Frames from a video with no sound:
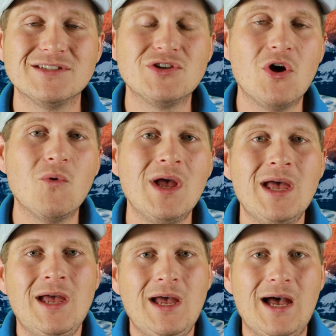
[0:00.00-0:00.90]
So
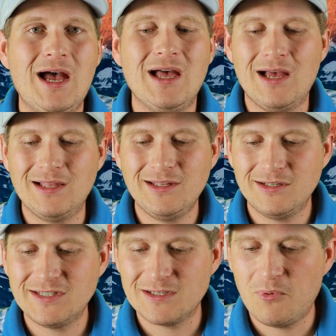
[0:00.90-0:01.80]
a little
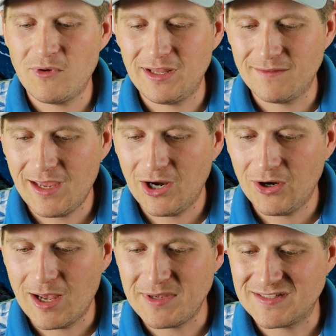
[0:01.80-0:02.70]
disappointing
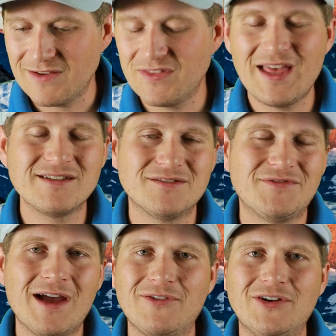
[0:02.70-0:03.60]
there. I mean,
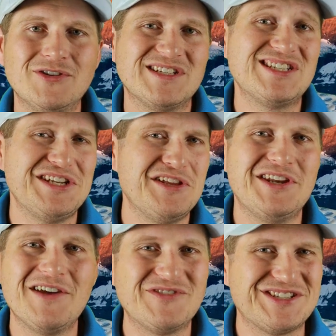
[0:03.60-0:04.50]
7,500 is still
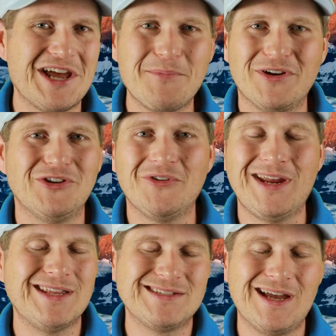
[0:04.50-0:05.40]
enough to stop on a
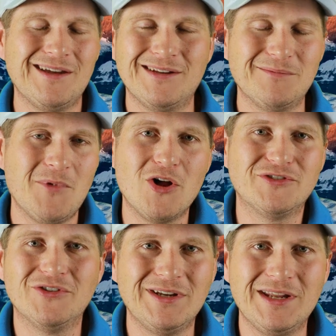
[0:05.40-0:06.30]
green. It's not going to
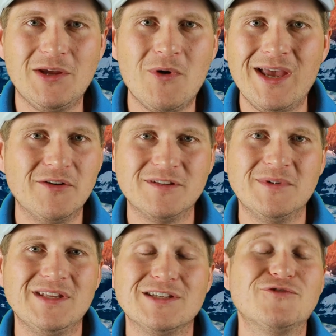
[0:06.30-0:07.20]
alter it in any way.
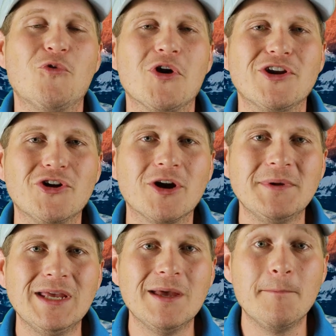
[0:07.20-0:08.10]
Ultimately, it's 400
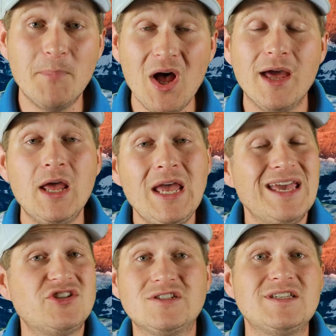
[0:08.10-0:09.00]
RPM. But
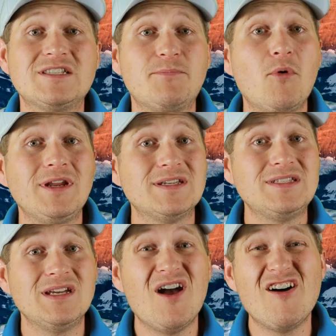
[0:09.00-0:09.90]
it's just disappointing to
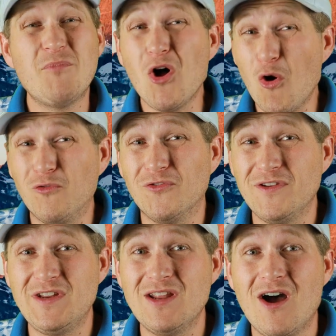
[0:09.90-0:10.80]
see a golf ball over
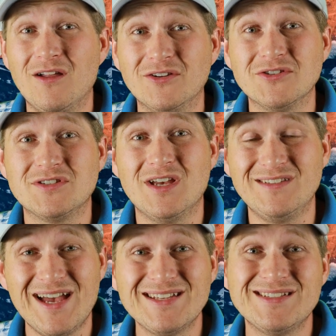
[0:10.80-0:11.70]
$50 a
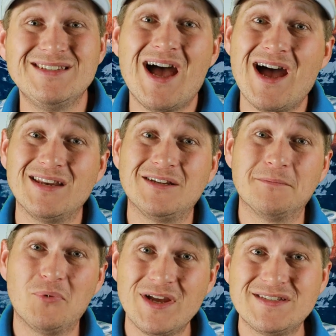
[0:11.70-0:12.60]
dozen not
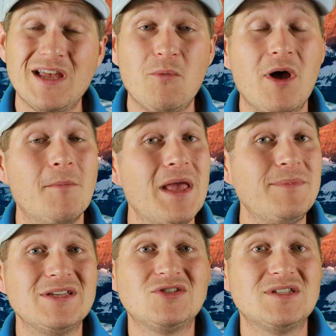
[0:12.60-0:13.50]
compress that well.
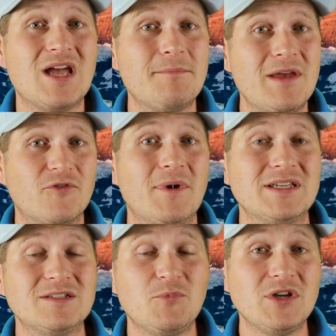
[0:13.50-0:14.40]
Maybe it's just not meant for my
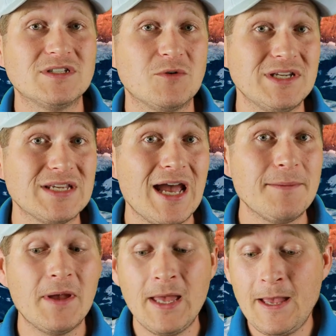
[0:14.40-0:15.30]
swing
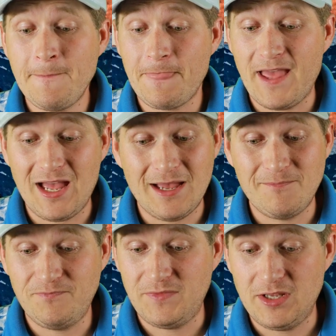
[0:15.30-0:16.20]
type.
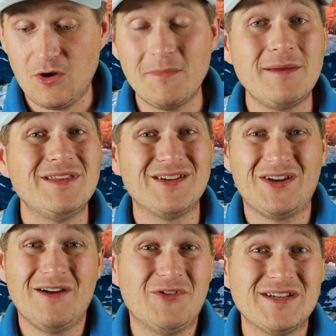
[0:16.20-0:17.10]
You know, maybe the
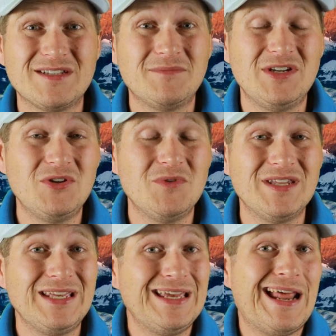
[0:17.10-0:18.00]
cover has something to do with it
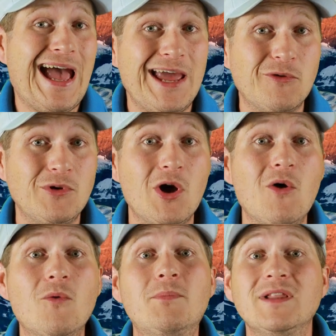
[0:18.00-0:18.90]
again. I don't
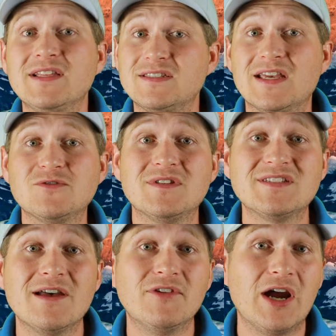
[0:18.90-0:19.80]
know. But let's test with the
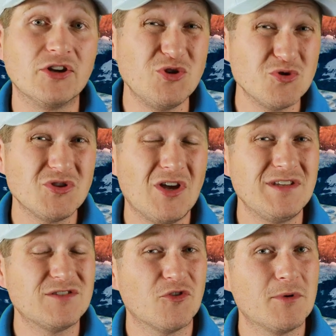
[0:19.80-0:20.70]
7-iron. Usually on
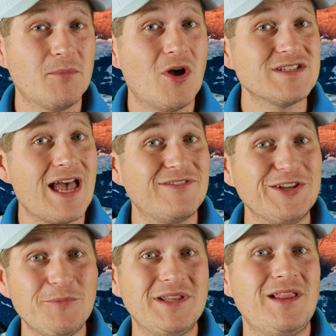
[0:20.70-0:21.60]
these firmer balls, I have a
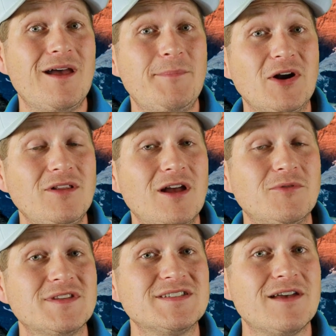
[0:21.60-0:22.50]
little bit better luck
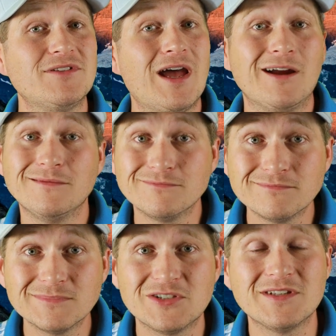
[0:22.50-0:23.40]
with the 7-iron.
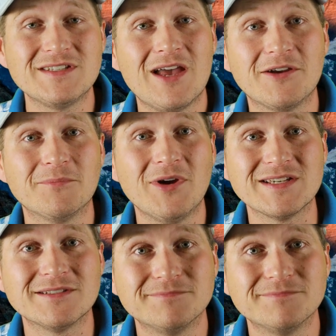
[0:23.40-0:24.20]
So let's see how it compressed.